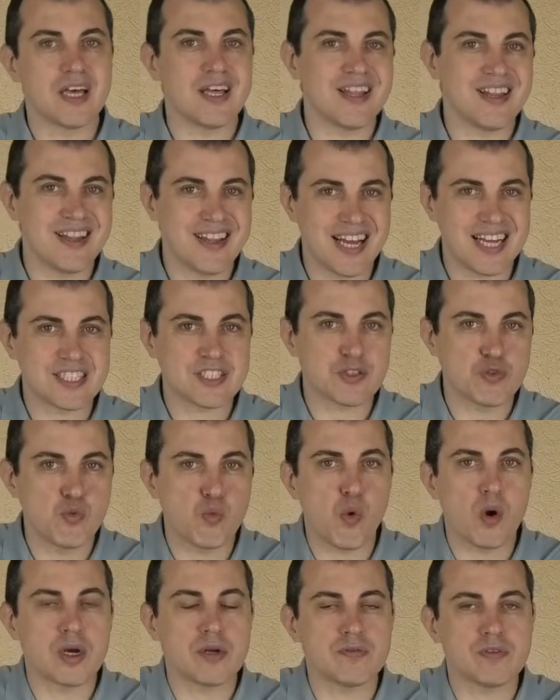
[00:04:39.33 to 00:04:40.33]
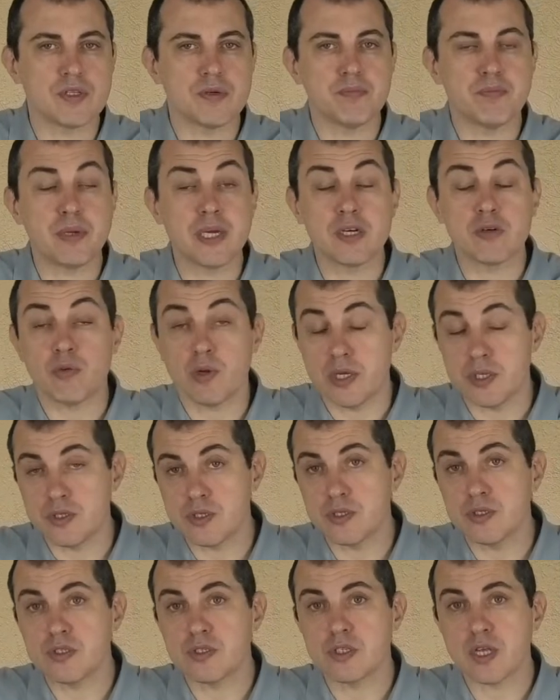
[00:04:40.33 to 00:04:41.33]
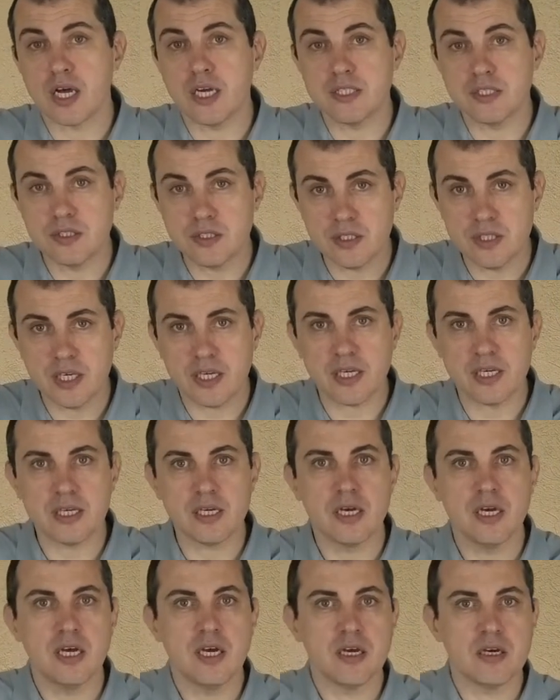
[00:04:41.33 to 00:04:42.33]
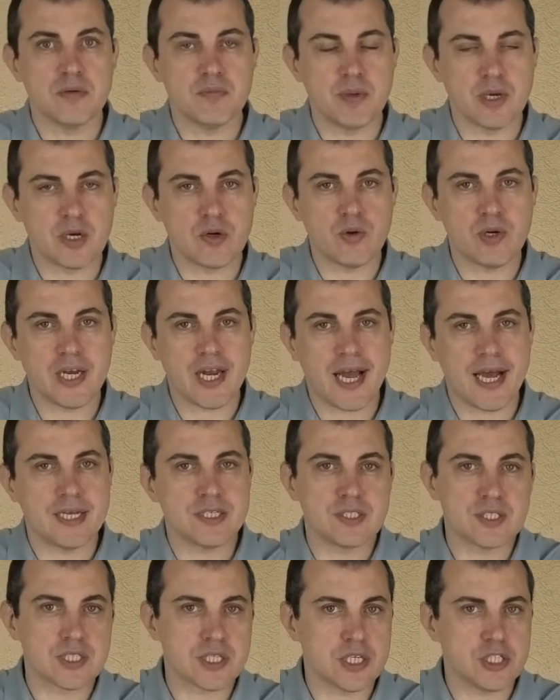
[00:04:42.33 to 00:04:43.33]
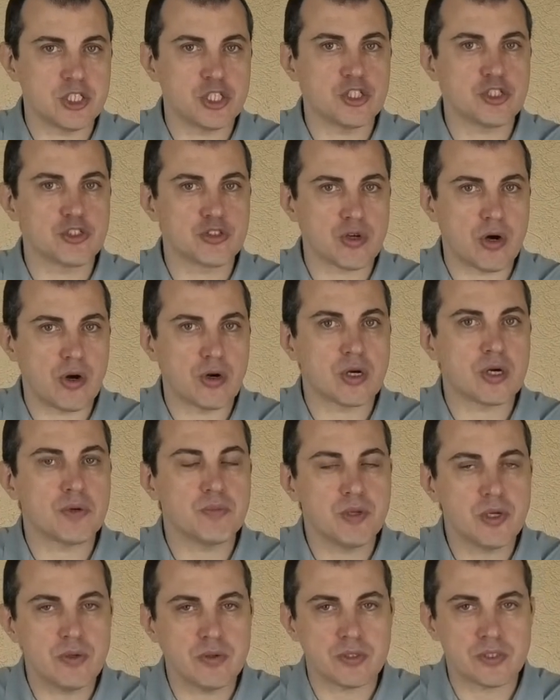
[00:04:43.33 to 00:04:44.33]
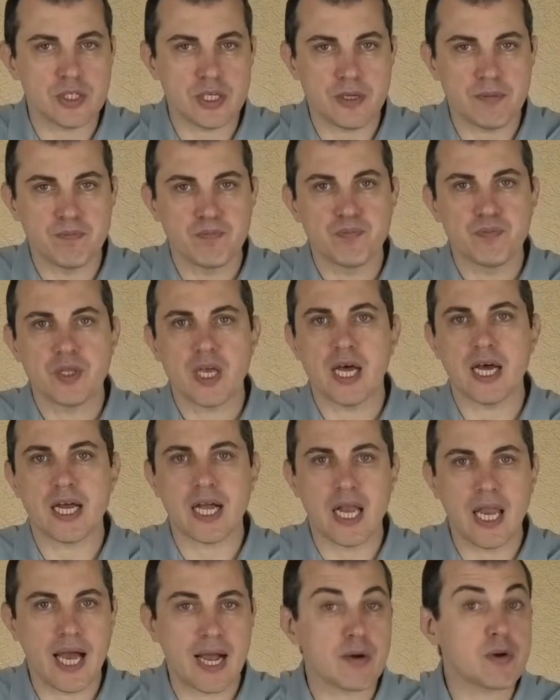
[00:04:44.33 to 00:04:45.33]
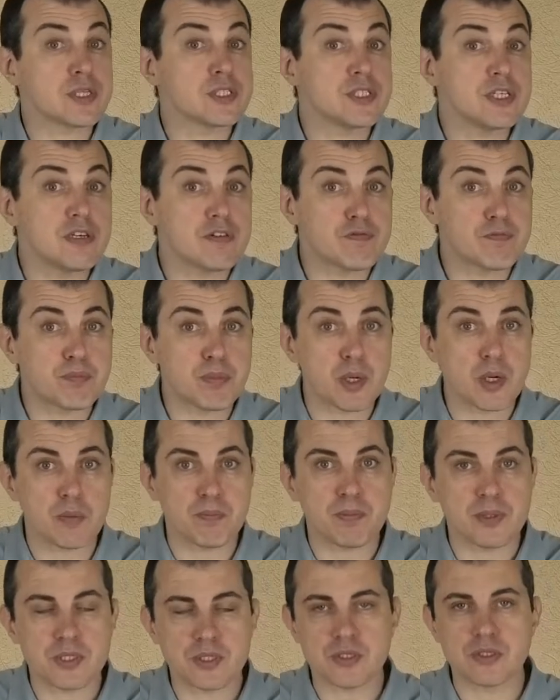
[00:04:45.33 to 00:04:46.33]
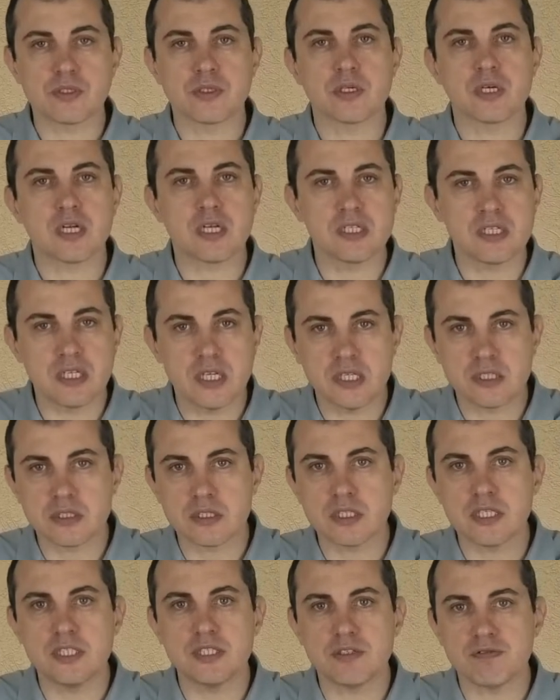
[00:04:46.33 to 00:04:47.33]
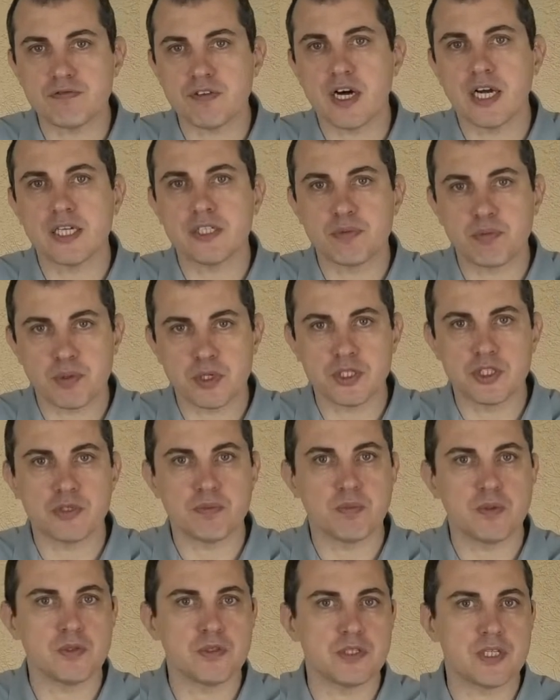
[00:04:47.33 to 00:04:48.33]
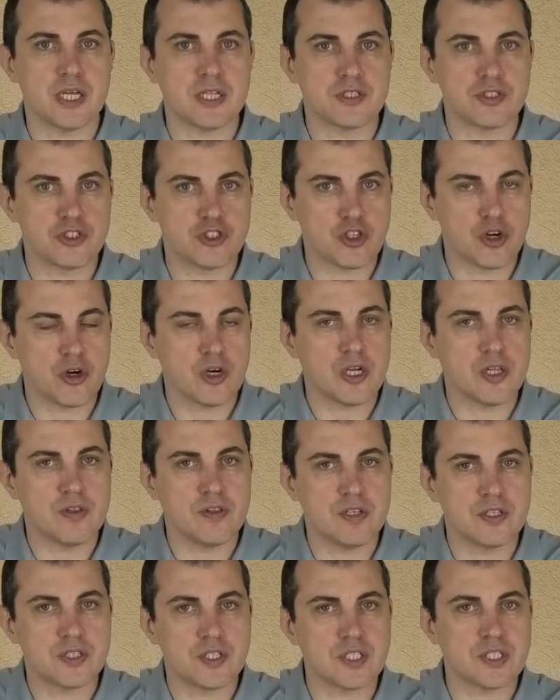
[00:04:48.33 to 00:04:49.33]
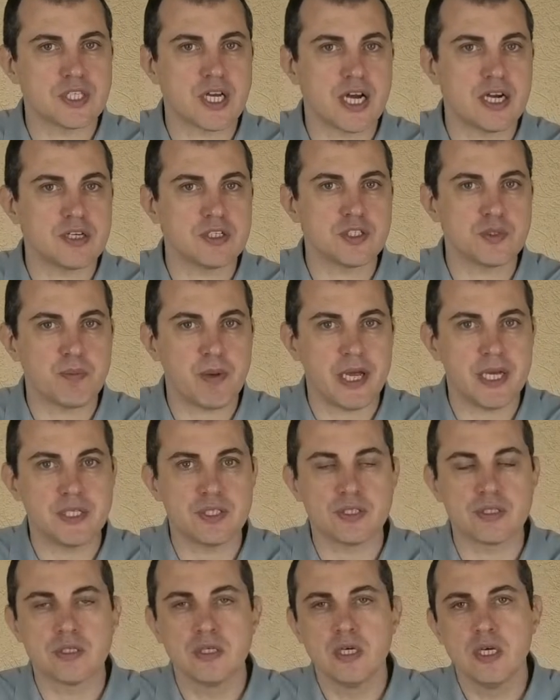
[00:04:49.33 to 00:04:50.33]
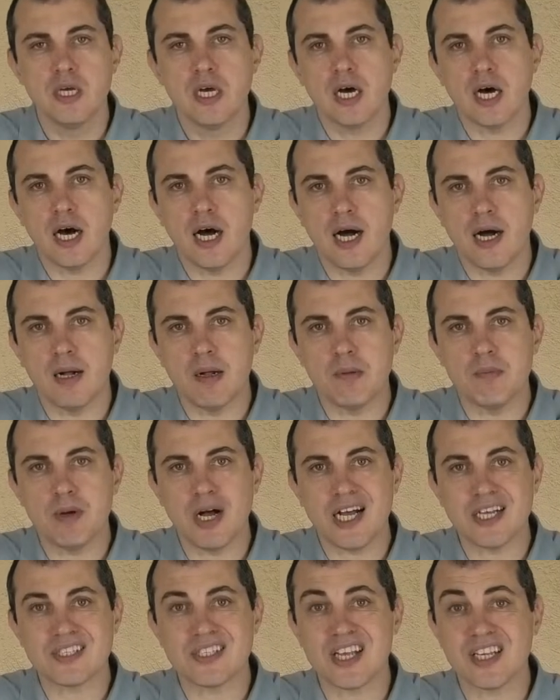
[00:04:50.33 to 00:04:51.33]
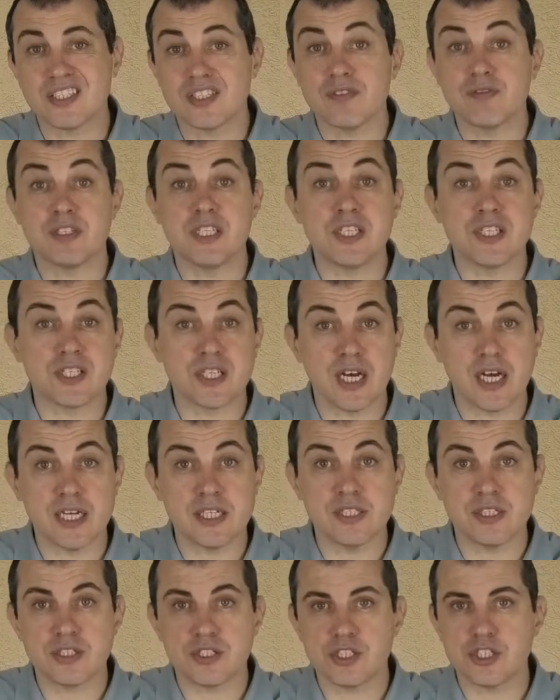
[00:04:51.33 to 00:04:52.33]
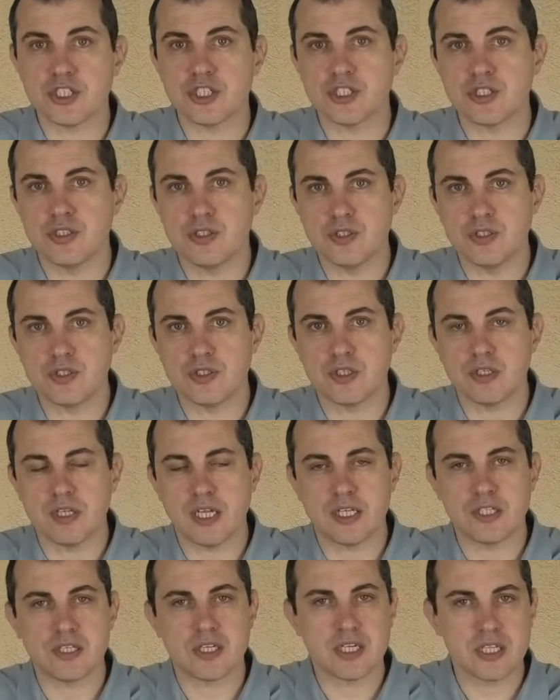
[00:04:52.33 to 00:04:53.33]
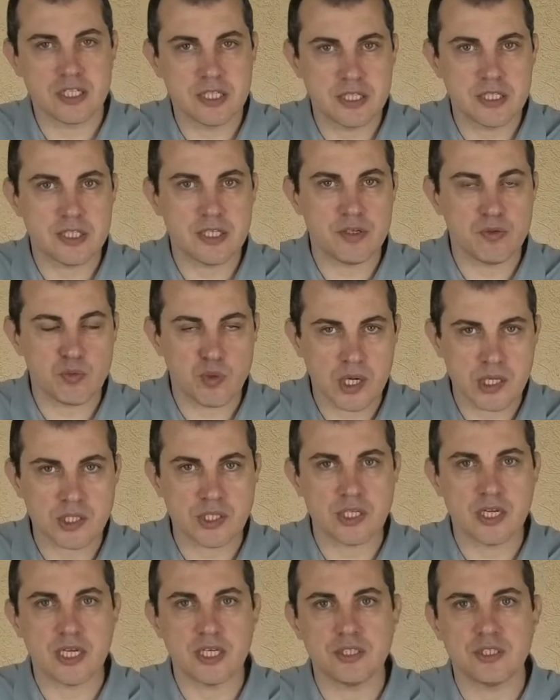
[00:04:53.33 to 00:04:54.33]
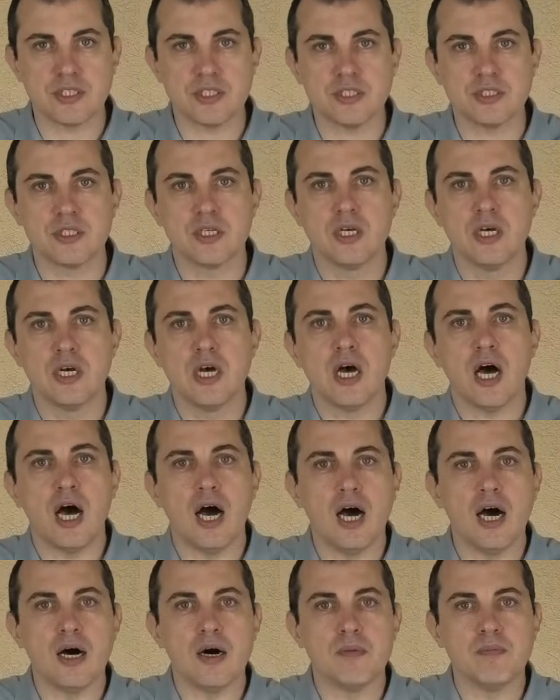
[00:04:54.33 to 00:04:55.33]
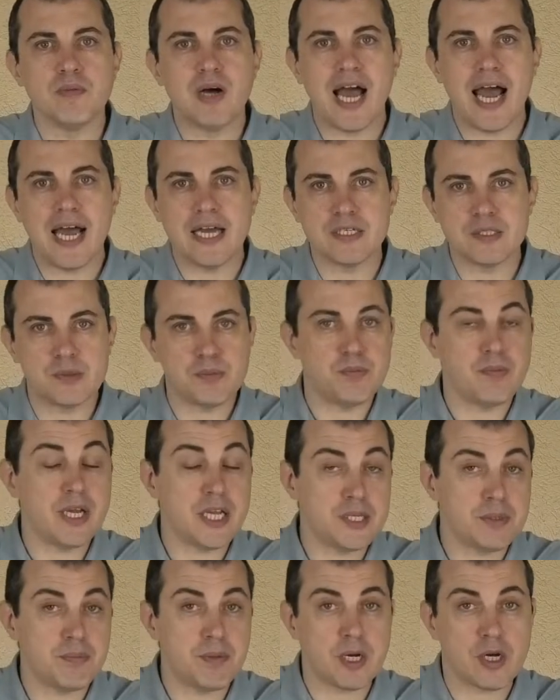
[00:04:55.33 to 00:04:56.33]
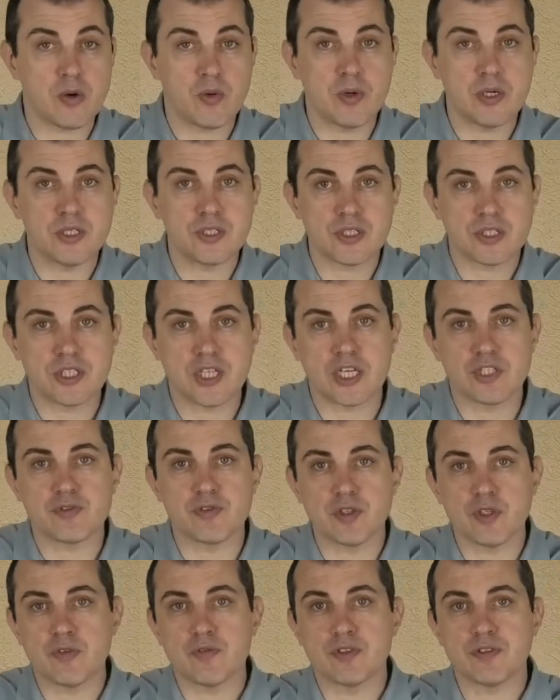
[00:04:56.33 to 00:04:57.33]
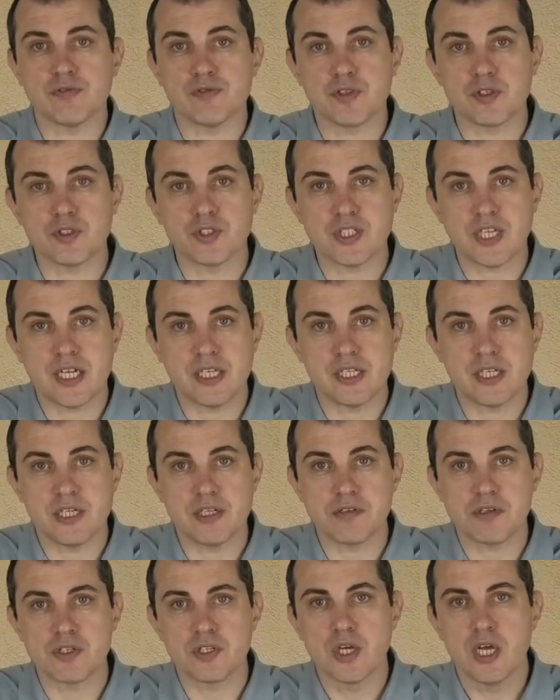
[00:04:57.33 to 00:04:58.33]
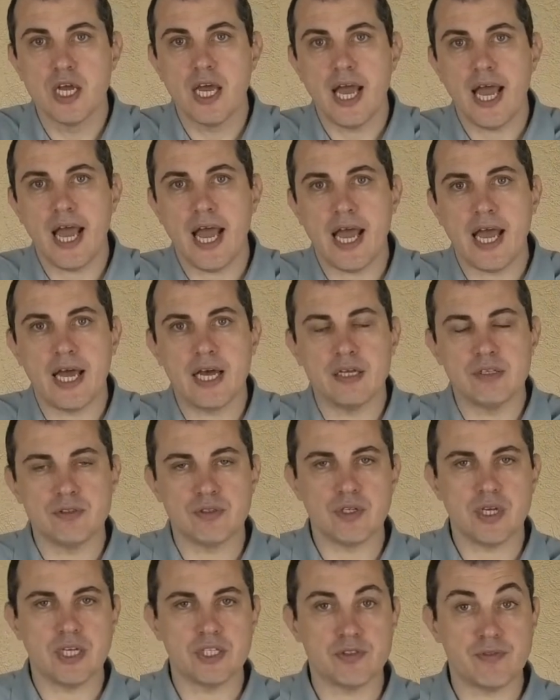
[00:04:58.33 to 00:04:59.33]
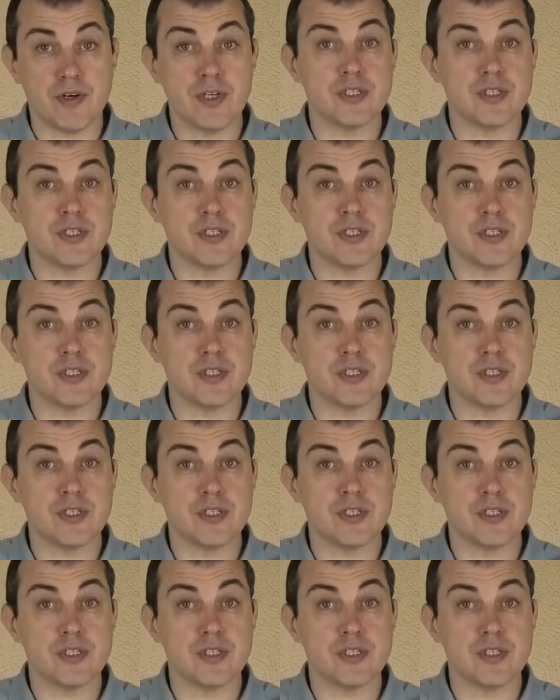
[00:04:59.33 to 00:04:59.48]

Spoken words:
that's one of the big reasons I think Bitcoin has such a strong community. A clarity of purpose, clearly defined principles that started this entire space, a set of design decisions that clearly resonated and made Bitcoin successful over the first 10 years, and it's very